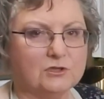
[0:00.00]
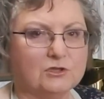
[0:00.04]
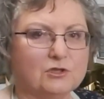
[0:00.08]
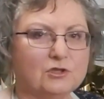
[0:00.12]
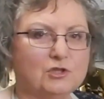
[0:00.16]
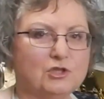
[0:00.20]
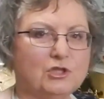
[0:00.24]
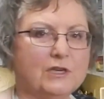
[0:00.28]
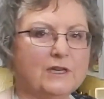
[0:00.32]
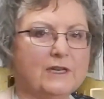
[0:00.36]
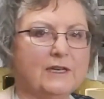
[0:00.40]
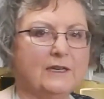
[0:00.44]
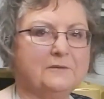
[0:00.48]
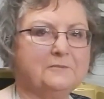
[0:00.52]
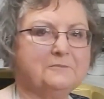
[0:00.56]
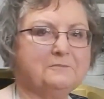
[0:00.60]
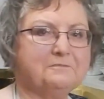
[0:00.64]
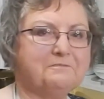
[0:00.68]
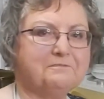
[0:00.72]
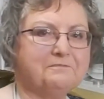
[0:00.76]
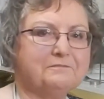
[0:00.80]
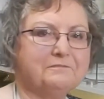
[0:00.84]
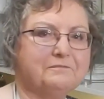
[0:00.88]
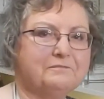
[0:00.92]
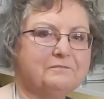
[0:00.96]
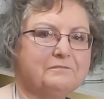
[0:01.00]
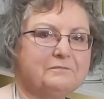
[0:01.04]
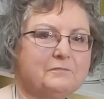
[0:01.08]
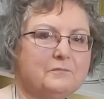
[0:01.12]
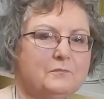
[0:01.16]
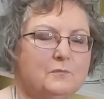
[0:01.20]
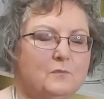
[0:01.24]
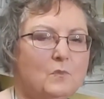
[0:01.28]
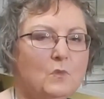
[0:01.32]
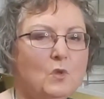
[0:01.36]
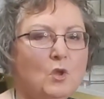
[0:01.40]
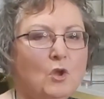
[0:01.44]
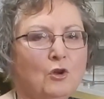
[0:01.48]
chicken,
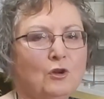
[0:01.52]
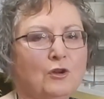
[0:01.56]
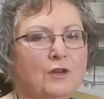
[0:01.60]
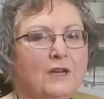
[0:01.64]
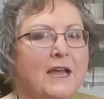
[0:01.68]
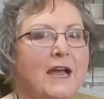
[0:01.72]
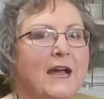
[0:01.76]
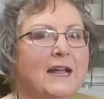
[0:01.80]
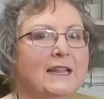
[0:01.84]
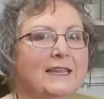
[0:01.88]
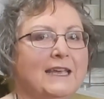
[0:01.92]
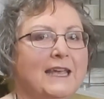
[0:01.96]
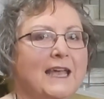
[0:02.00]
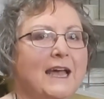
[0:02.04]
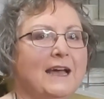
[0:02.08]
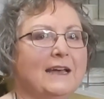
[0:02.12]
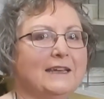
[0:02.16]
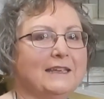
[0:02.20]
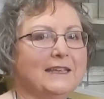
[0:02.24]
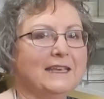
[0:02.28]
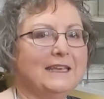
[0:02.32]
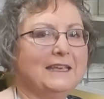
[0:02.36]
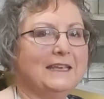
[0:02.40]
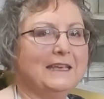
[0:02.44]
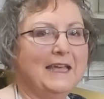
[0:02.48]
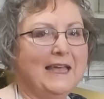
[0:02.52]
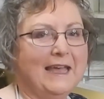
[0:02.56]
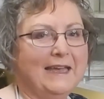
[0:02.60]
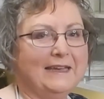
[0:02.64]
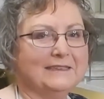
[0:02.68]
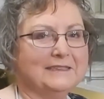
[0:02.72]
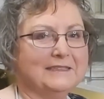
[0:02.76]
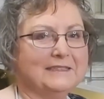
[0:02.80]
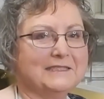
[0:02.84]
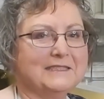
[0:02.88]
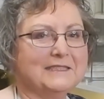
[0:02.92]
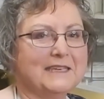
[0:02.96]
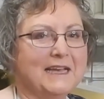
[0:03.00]
or kaliagi
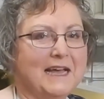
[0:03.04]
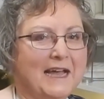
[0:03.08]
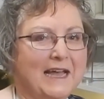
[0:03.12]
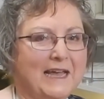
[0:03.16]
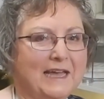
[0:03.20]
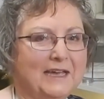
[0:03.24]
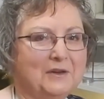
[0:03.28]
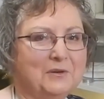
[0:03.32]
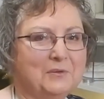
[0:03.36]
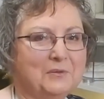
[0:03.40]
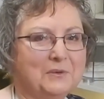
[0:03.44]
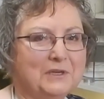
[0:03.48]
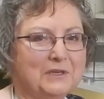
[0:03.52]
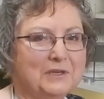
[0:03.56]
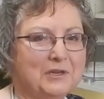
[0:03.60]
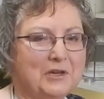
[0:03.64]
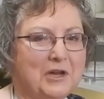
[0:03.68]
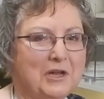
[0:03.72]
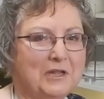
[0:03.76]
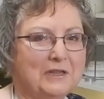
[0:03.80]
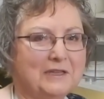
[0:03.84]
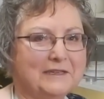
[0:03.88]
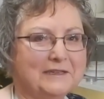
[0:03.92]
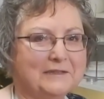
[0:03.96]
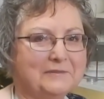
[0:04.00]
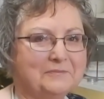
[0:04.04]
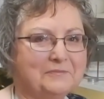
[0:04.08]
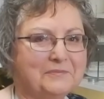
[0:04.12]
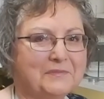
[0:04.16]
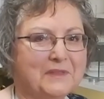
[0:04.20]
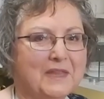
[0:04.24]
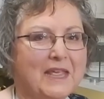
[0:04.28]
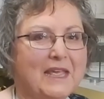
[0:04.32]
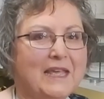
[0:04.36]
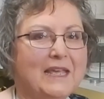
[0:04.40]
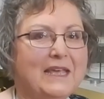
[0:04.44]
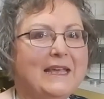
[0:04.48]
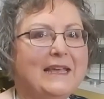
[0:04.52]
as I would call it.
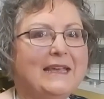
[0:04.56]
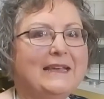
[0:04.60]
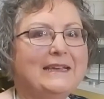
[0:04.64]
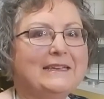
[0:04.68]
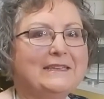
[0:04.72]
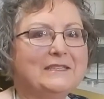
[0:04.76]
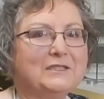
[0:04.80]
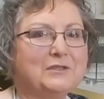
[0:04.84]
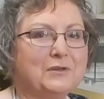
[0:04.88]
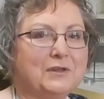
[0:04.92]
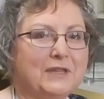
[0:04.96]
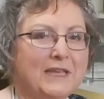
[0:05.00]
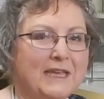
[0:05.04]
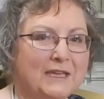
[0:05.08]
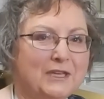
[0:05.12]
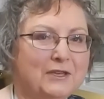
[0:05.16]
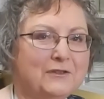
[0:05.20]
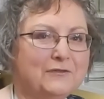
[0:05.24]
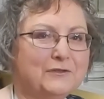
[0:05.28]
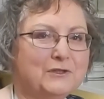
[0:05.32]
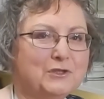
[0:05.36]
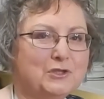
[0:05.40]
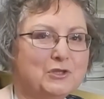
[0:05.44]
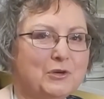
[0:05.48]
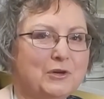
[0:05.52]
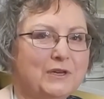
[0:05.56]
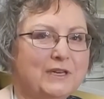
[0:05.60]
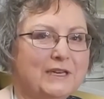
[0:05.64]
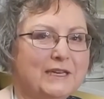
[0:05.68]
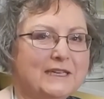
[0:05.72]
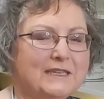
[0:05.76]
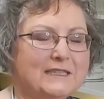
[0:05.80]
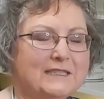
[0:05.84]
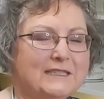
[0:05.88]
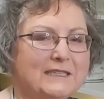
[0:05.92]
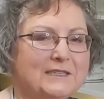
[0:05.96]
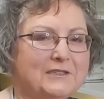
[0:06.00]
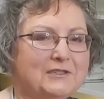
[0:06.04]
So thank you for joining us
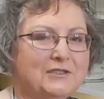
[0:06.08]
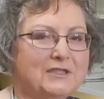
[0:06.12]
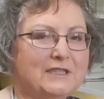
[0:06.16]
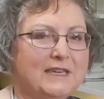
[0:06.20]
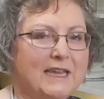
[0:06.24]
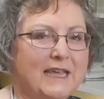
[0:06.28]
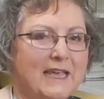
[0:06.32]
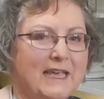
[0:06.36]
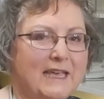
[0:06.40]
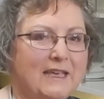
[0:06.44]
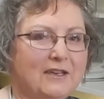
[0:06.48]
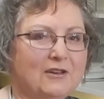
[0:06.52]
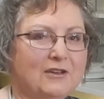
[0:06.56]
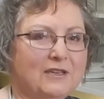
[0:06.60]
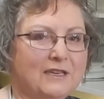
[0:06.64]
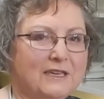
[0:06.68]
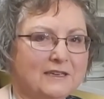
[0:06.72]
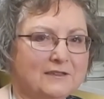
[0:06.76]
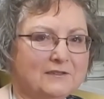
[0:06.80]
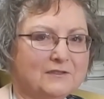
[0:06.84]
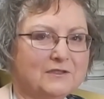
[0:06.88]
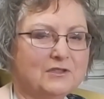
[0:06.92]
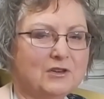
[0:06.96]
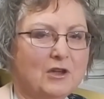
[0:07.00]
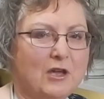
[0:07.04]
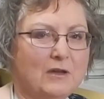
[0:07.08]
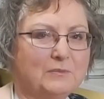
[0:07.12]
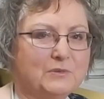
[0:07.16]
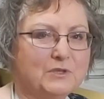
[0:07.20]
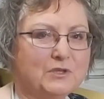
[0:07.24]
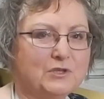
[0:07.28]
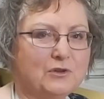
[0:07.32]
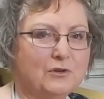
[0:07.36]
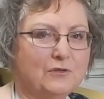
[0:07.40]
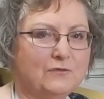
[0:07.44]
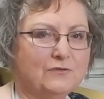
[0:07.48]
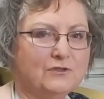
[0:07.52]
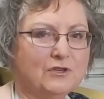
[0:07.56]
here today at Hilltop
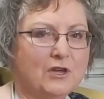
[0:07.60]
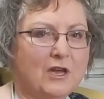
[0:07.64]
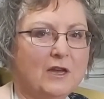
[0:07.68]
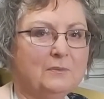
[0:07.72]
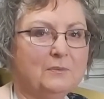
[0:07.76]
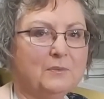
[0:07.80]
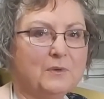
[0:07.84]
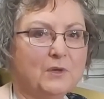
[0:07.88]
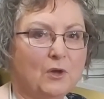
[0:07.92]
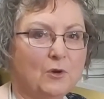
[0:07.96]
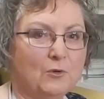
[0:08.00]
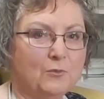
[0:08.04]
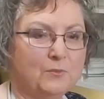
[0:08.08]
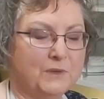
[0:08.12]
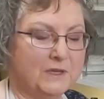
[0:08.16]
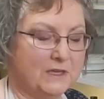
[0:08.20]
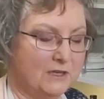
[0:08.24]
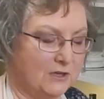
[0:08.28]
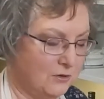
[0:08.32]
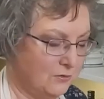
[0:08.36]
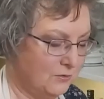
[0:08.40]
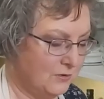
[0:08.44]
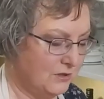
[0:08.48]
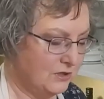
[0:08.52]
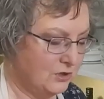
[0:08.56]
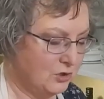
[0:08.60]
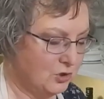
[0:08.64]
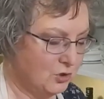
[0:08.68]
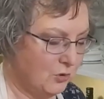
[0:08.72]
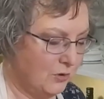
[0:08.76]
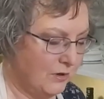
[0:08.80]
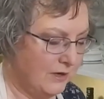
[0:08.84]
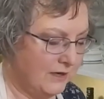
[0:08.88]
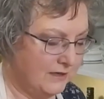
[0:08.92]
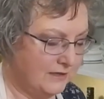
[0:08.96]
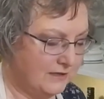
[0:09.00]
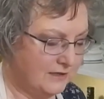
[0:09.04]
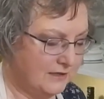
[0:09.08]
Stovetop. We hope that you
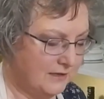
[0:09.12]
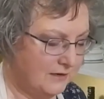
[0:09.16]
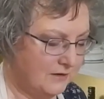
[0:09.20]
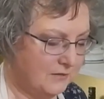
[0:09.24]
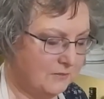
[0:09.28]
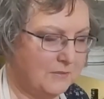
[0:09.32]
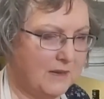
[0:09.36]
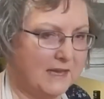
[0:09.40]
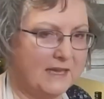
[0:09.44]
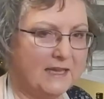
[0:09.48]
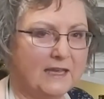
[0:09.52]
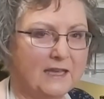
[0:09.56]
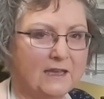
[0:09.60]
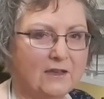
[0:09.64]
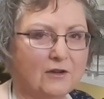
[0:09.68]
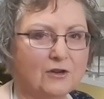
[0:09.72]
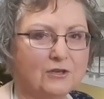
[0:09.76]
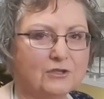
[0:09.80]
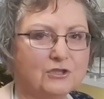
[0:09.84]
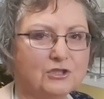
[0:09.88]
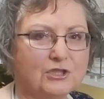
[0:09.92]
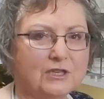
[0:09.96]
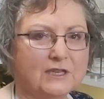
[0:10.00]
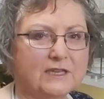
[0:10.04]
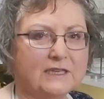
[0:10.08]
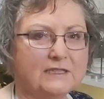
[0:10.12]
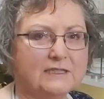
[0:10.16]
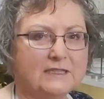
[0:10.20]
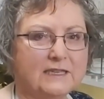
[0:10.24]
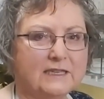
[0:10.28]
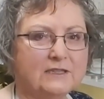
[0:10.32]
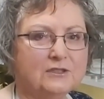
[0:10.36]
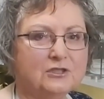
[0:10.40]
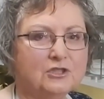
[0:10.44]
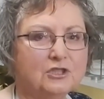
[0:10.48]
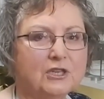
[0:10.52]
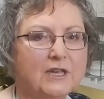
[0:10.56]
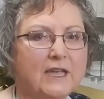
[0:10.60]
enjoyed making our chicken
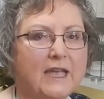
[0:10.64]
dish.